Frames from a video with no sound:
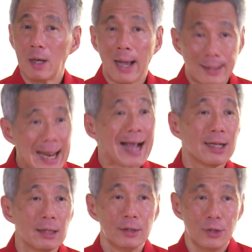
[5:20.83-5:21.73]
and
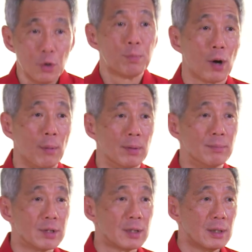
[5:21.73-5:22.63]
tackle new
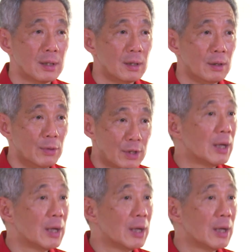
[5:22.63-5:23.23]
problems, which